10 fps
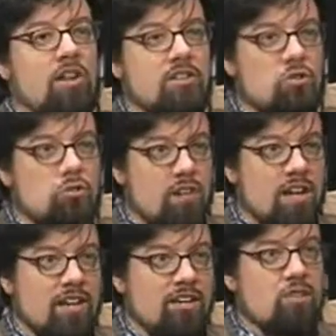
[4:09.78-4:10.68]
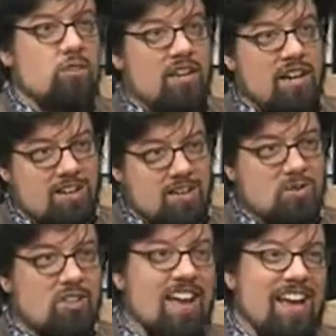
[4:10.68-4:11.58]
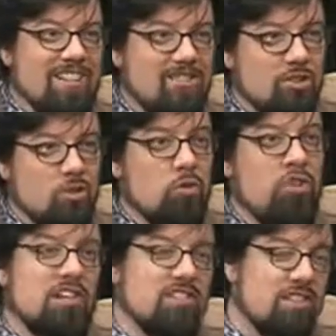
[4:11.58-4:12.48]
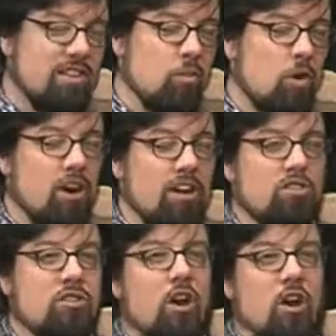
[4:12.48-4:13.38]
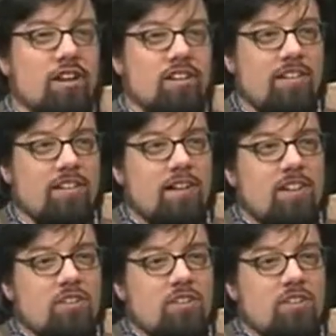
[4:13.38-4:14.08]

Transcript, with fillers: on two legs, so that they yeah. can use their hands to do things, and mm-hmm. they walk and talk. And right.